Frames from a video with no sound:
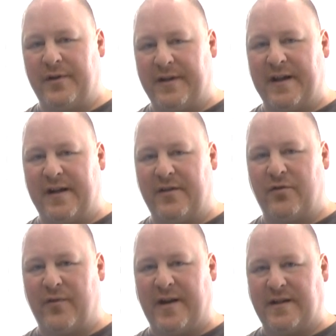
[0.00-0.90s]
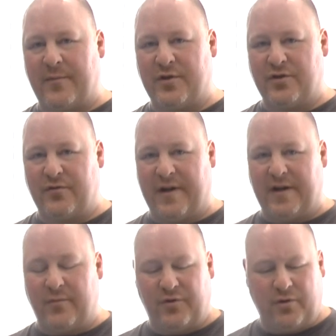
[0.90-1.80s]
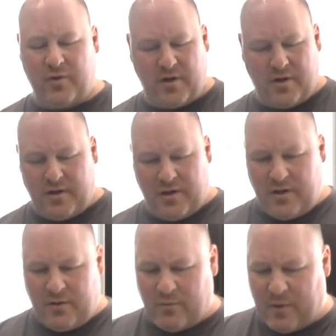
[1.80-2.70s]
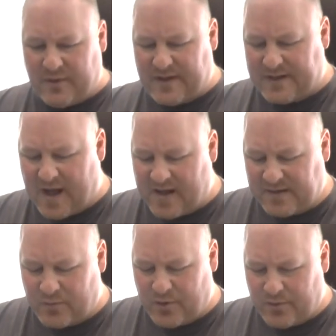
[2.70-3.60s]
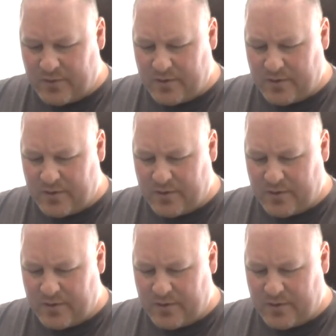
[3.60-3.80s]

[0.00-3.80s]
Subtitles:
and get it at the right temperature ready to brew. But with the Tassimo,